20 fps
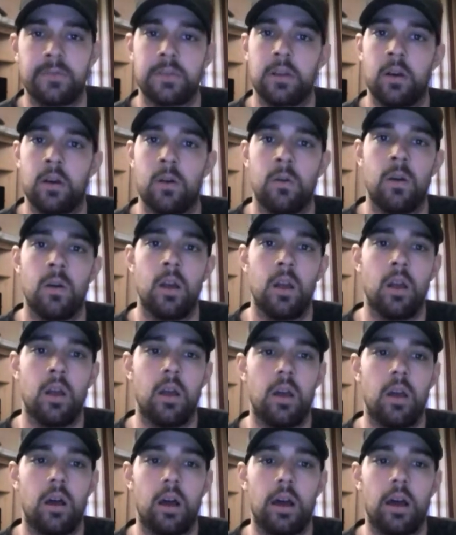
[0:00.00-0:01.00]
So
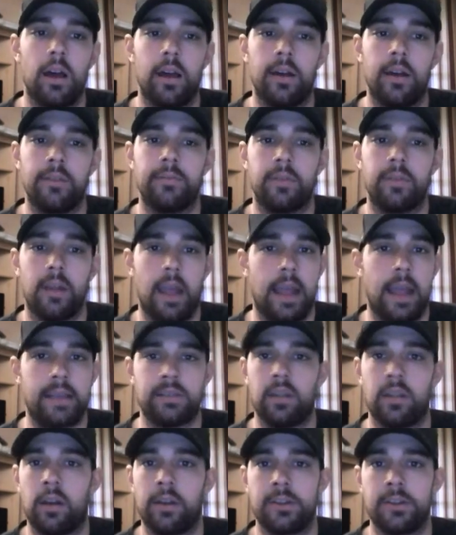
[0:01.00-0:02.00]
uh, as
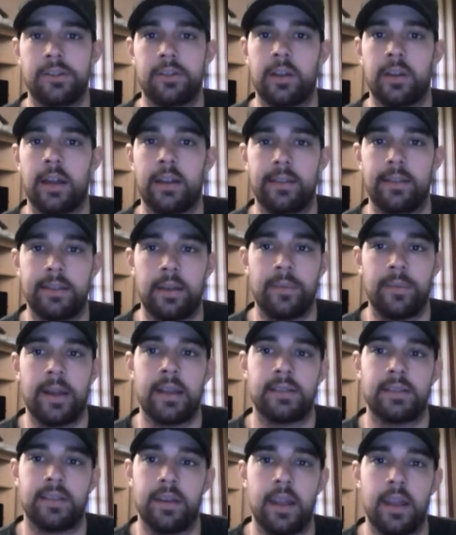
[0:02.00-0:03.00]
long as you're not a
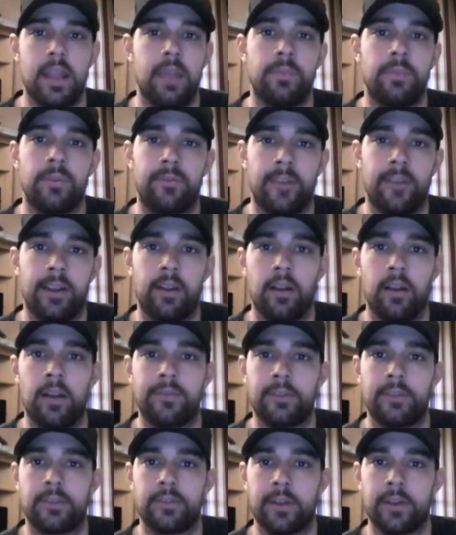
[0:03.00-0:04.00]
dumbass and you keep your finger off
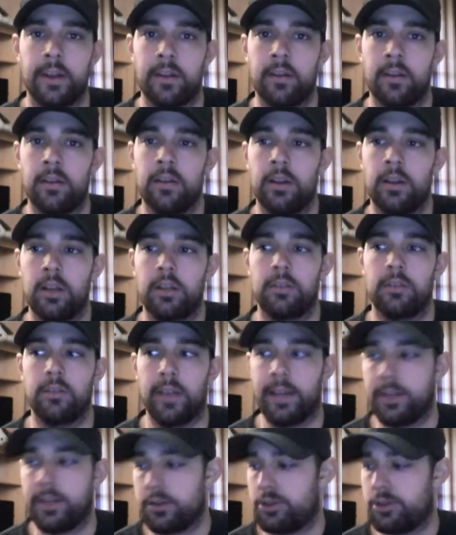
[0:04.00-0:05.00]
the trigger
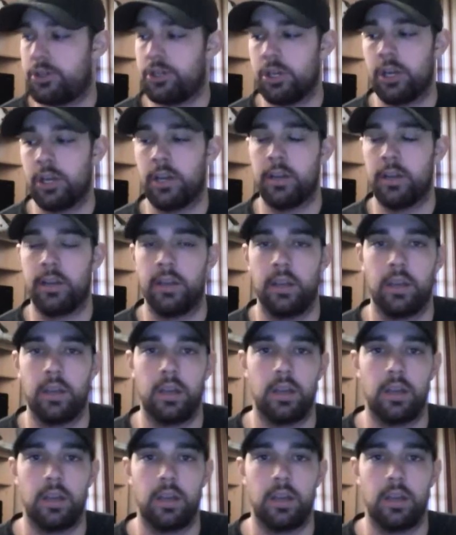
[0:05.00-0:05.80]
like you should,